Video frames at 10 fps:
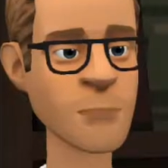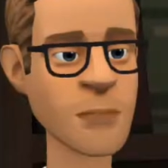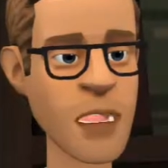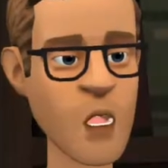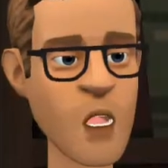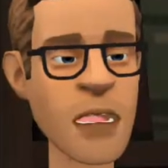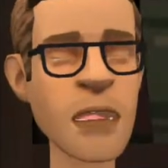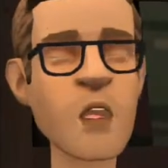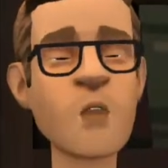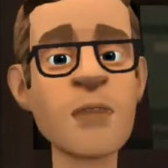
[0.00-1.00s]
She took this
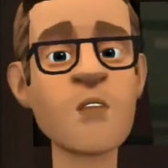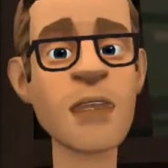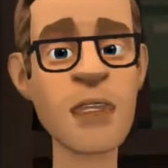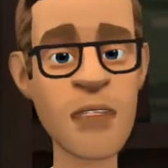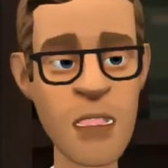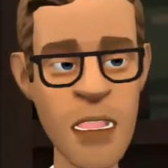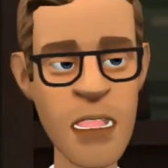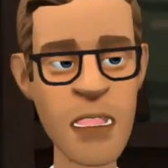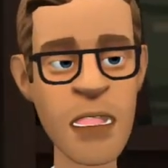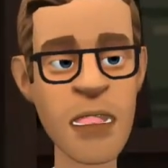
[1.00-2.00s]
shop over after the
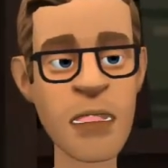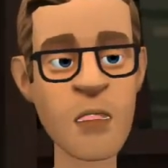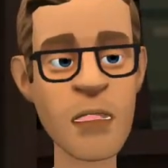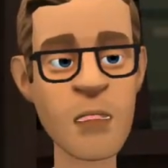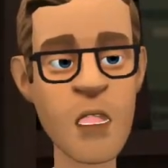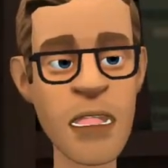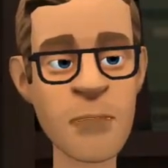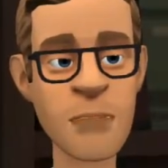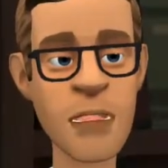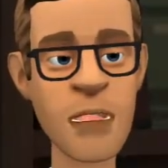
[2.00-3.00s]
original owners
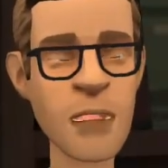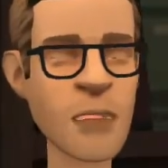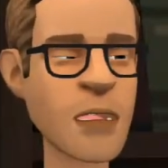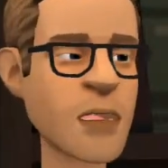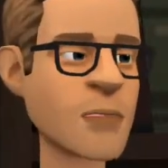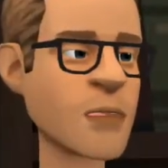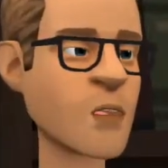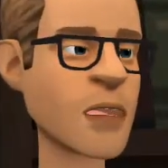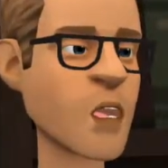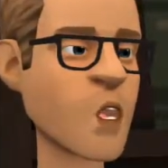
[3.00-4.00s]
went bankrupt and
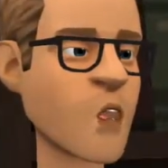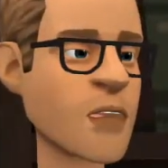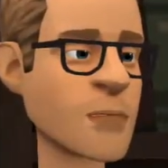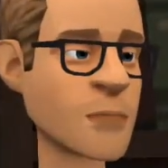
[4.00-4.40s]
sold it off.